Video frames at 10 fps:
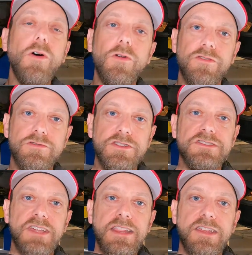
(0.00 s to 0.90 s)
holes are
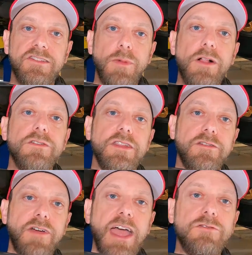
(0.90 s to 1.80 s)
just slightly smaller than the
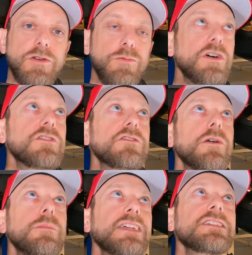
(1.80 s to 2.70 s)
factory ones, so
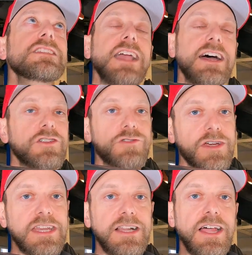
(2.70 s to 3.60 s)
it makes it kind of
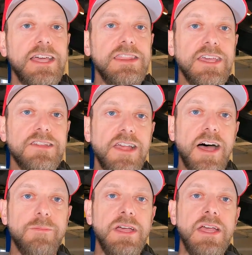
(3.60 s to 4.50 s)
tricky to line things
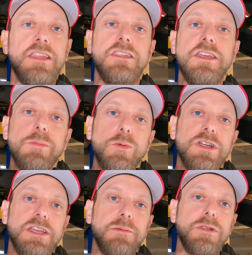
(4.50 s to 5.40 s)
up. The number
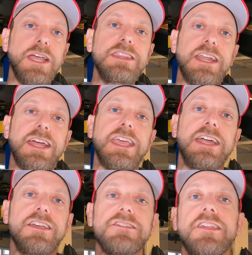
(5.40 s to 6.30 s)
one complaint that I
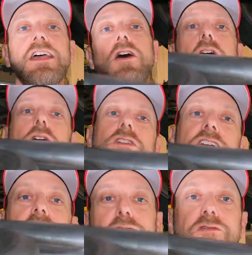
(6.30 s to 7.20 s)
get is, oh, it
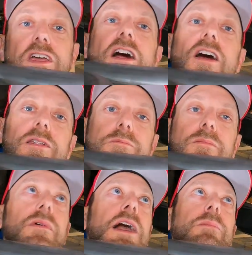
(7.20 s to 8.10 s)
doesn't fit on
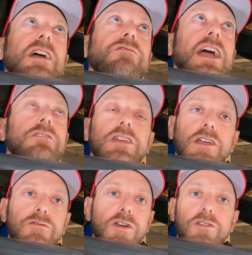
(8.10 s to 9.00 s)
my factory
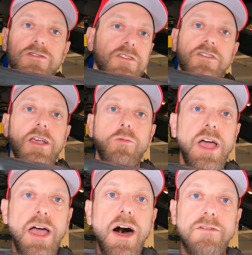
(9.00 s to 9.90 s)
converters. It's like
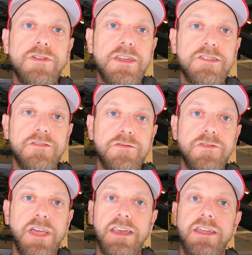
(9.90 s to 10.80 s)
way off and doesn't
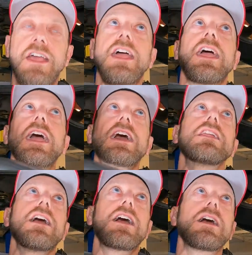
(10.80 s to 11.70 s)
fit.
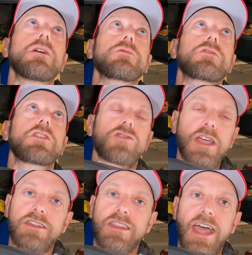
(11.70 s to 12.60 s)
And the
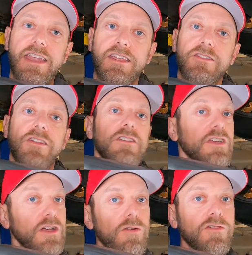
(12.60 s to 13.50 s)
trick to that is
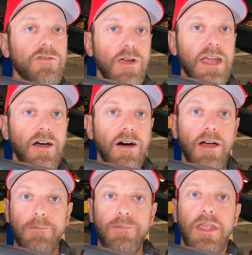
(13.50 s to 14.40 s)
to go straight
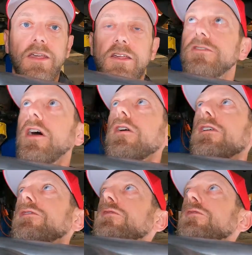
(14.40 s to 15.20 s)
on. So if you've